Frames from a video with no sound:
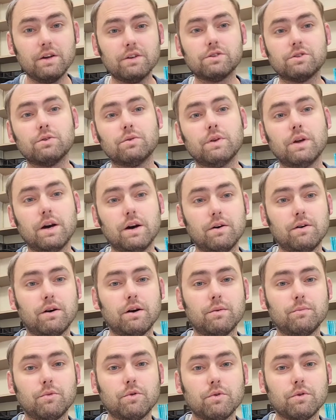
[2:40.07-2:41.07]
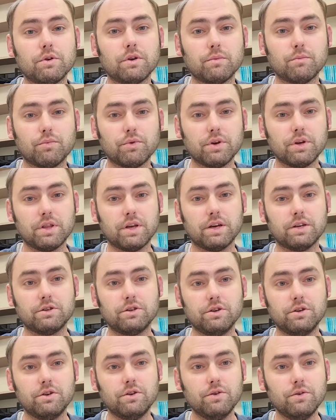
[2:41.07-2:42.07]
So now I'm going to bring that
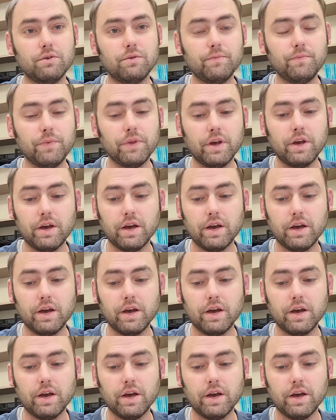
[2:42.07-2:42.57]
to you.